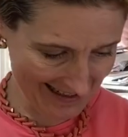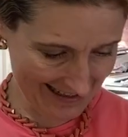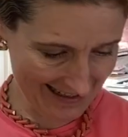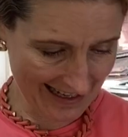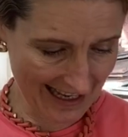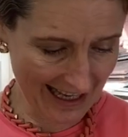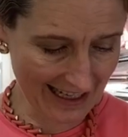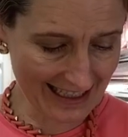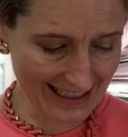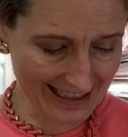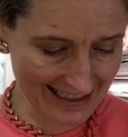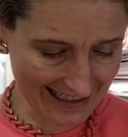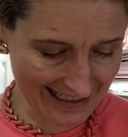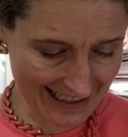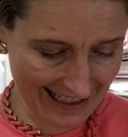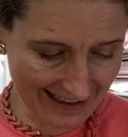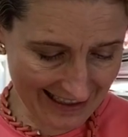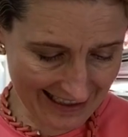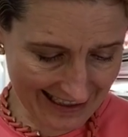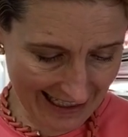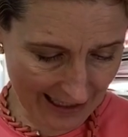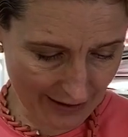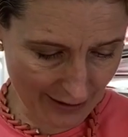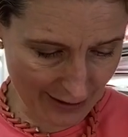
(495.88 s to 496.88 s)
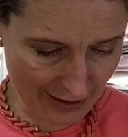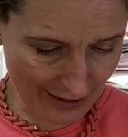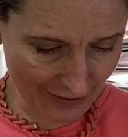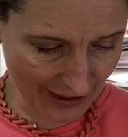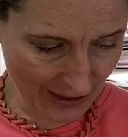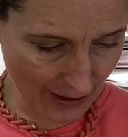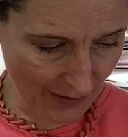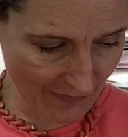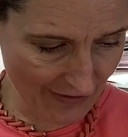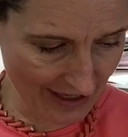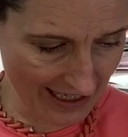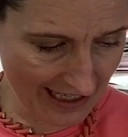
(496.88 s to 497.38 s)
And it slithered out of the
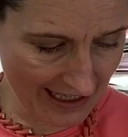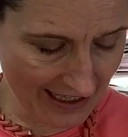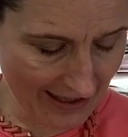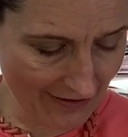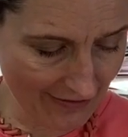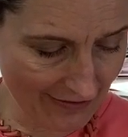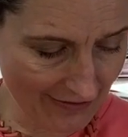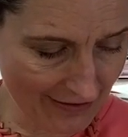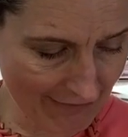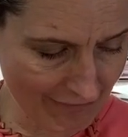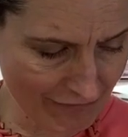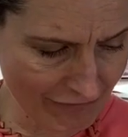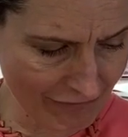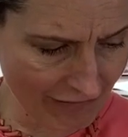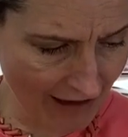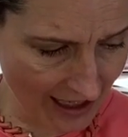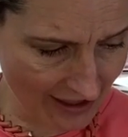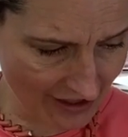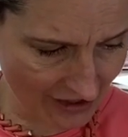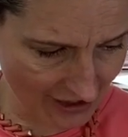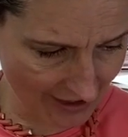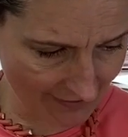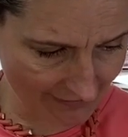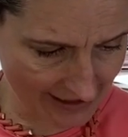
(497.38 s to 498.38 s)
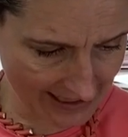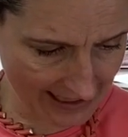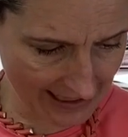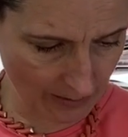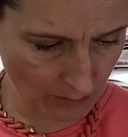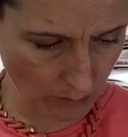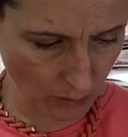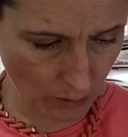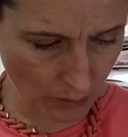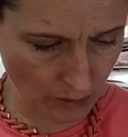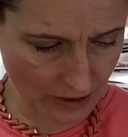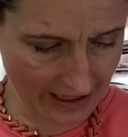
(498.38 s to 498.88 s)
coffin in a rush of
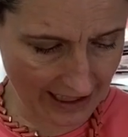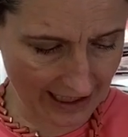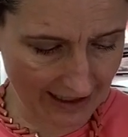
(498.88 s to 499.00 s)
seawater.